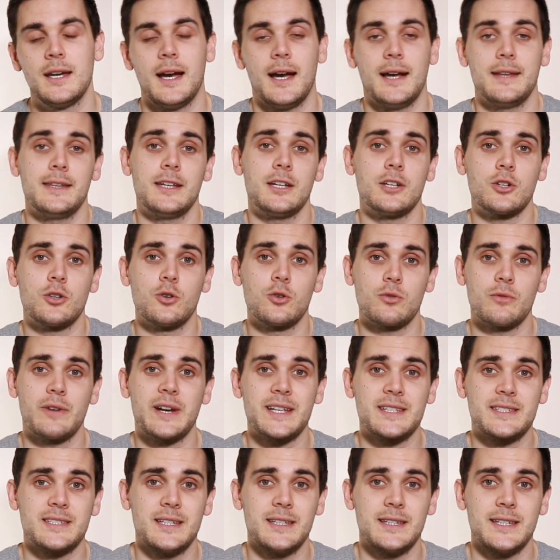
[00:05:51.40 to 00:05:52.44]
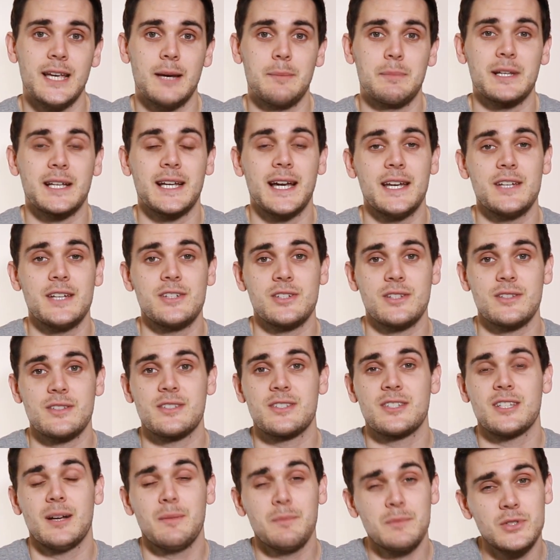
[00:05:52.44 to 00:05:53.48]
And then at corner exit, the application
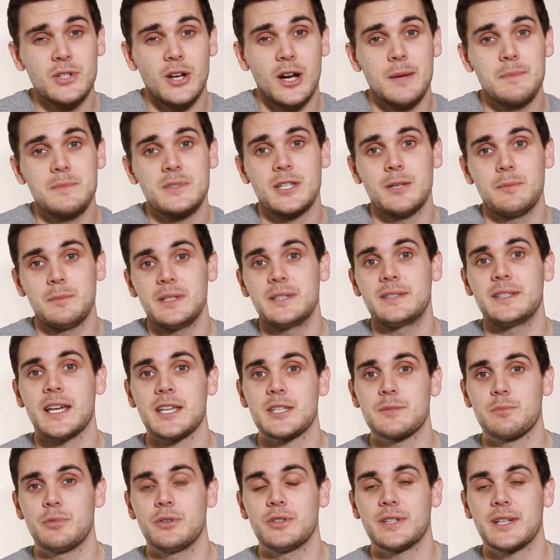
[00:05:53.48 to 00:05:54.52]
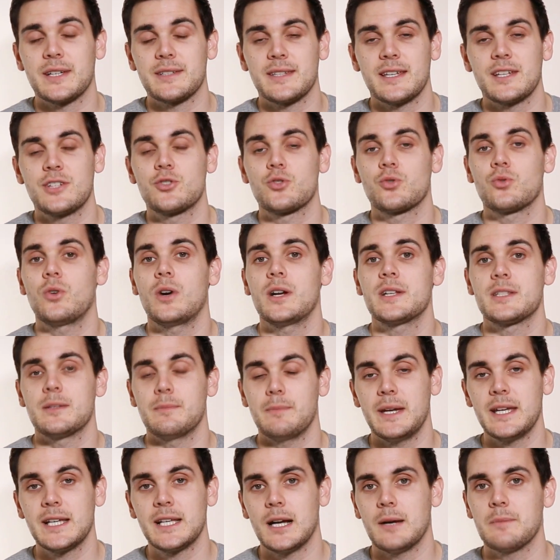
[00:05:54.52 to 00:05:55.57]
sometimes can be desperate as they try to
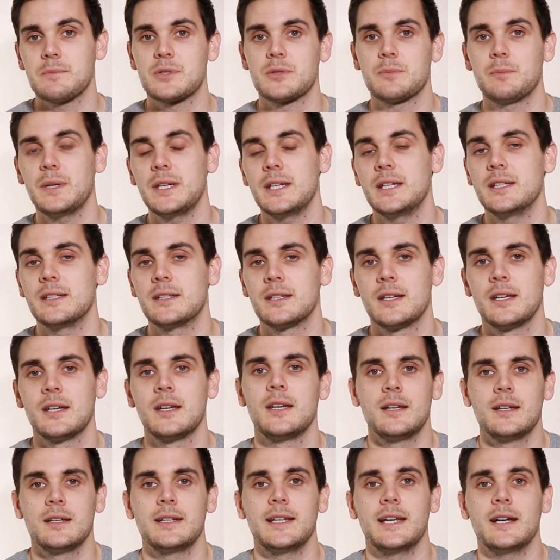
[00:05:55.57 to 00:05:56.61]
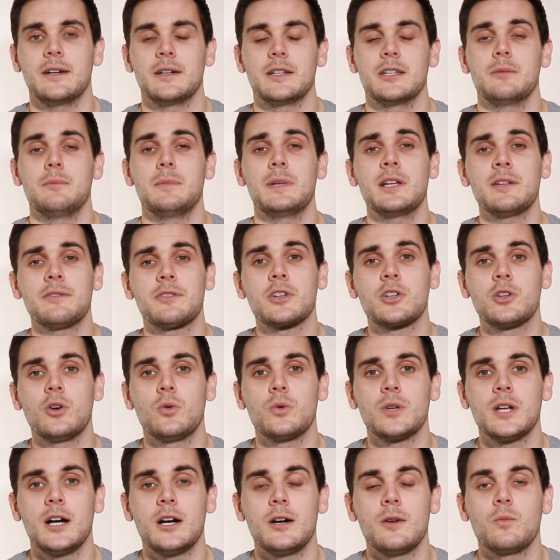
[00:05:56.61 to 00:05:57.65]
make up speed. Now, in the middle of the
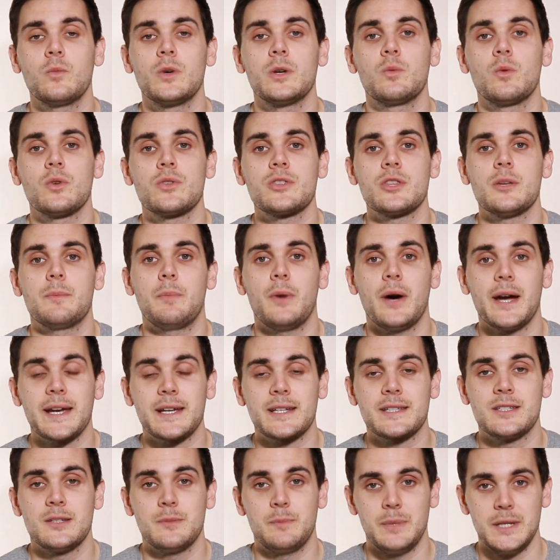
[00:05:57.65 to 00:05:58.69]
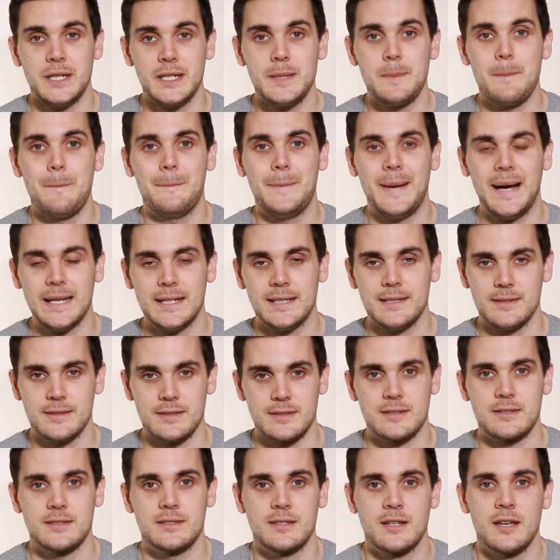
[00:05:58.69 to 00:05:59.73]
corner, we want the bike to be
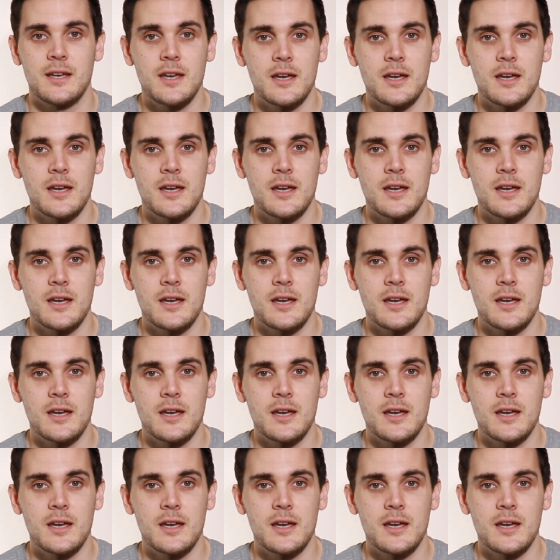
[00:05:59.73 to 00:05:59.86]
balanced.